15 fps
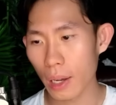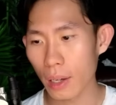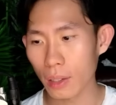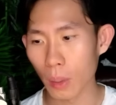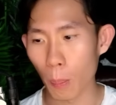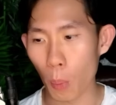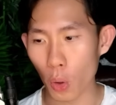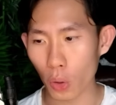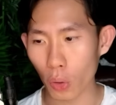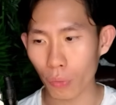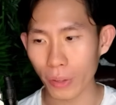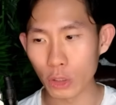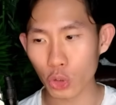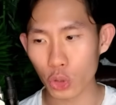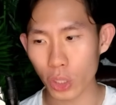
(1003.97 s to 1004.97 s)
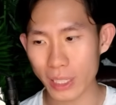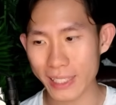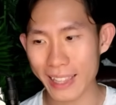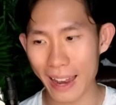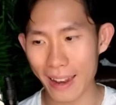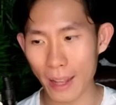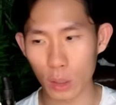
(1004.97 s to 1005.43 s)
The point of interest
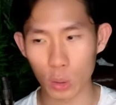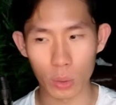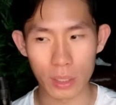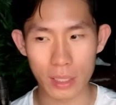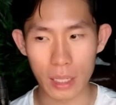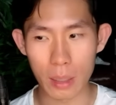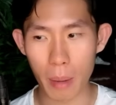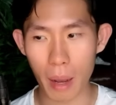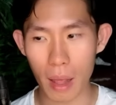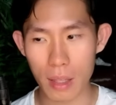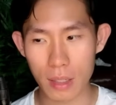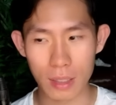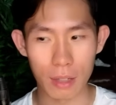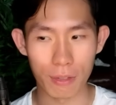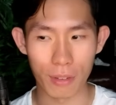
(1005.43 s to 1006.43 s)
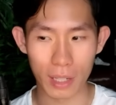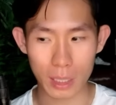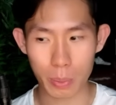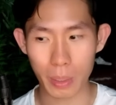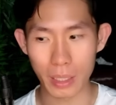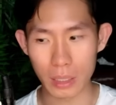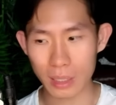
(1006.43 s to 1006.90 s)
that led to this imbalance in the first
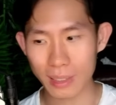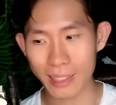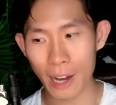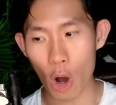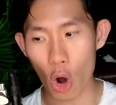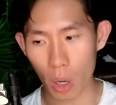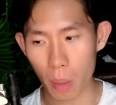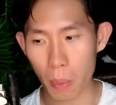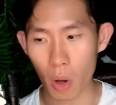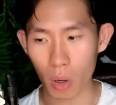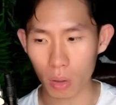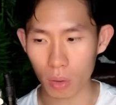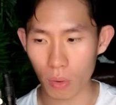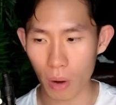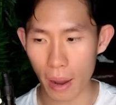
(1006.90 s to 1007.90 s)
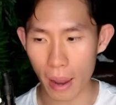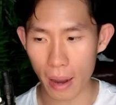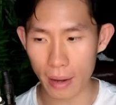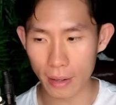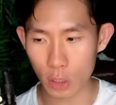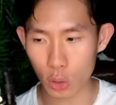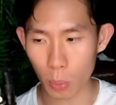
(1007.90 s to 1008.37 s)
place, that order block, right?
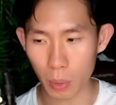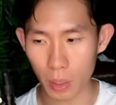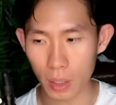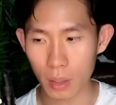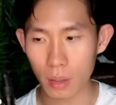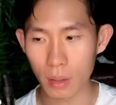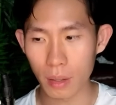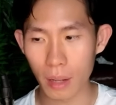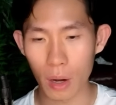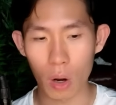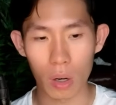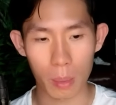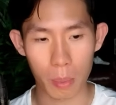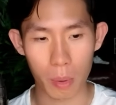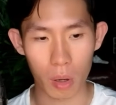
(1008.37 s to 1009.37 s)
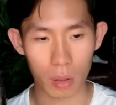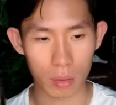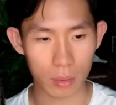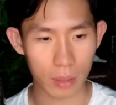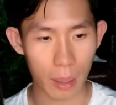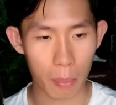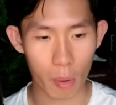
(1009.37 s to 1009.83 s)
And this would be that order block
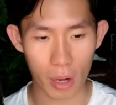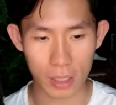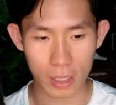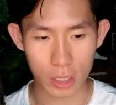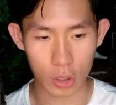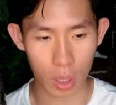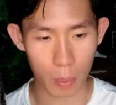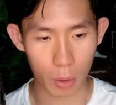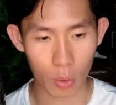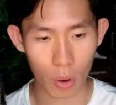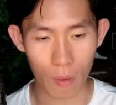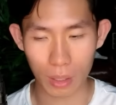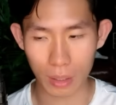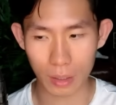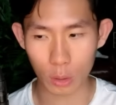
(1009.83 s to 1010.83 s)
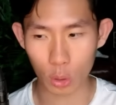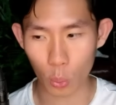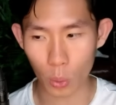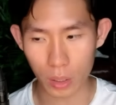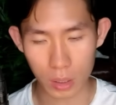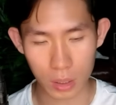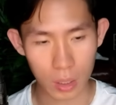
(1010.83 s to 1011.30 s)
that price is going to be gravitating
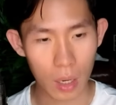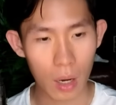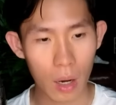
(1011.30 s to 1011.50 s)
towards.